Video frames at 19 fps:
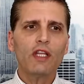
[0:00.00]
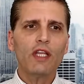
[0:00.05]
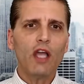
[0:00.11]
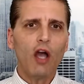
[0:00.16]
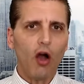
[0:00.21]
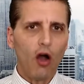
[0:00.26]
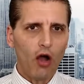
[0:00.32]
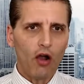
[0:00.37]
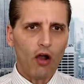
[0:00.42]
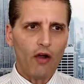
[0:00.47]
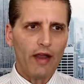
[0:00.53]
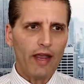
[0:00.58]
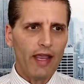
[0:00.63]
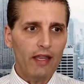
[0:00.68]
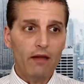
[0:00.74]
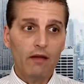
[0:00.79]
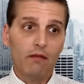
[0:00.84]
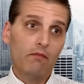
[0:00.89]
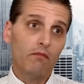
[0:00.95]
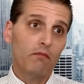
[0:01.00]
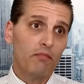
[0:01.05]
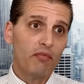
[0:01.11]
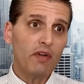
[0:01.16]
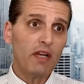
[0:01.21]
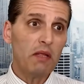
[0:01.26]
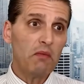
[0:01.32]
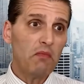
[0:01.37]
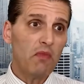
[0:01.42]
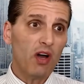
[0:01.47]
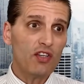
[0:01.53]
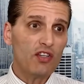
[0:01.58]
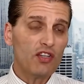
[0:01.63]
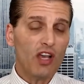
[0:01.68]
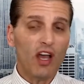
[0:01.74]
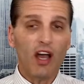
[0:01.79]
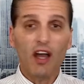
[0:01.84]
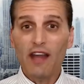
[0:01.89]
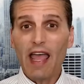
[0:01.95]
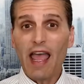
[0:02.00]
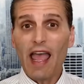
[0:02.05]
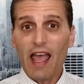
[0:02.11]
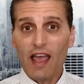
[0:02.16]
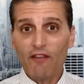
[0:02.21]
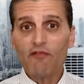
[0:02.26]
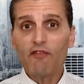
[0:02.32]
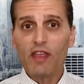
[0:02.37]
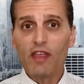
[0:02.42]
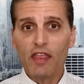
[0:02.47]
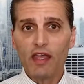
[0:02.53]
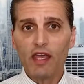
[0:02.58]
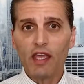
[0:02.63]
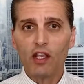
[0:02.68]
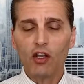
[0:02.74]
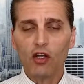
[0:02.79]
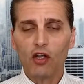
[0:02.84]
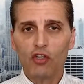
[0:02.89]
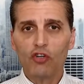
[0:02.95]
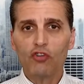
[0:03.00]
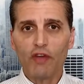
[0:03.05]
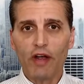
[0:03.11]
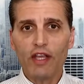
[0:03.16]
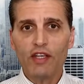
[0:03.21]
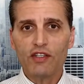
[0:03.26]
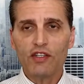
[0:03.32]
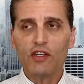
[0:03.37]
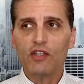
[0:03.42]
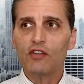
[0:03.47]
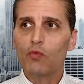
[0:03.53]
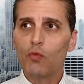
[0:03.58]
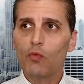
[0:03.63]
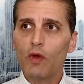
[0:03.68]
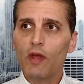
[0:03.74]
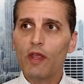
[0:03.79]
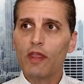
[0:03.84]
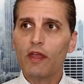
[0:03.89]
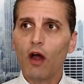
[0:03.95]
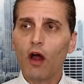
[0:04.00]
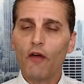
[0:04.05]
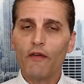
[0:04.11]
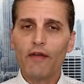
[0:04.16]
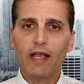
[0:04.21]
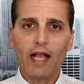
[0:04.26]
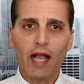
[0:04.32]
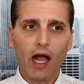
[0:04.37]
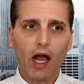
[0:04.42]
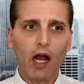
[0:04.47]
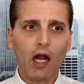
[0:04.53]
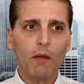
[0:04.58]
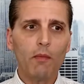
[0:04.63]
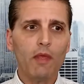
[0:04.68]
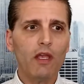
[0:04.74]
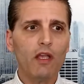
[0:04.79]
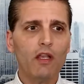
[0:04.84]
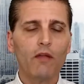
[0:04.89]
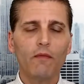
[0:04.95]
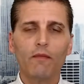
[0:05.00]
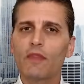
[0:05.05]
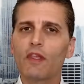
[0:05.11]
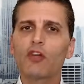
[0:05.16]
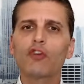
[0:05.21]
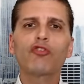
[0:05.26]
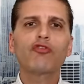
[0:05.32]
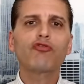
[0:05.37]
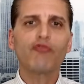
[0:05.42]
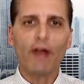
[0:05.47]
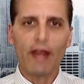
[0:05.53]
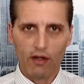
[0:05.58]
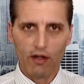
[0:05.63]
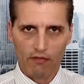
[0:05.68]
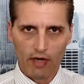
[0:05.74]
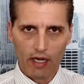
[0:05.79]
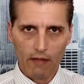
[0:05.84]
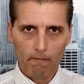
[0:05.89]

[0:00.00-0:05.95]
are in pretty much an everything crisis with our economy cratering.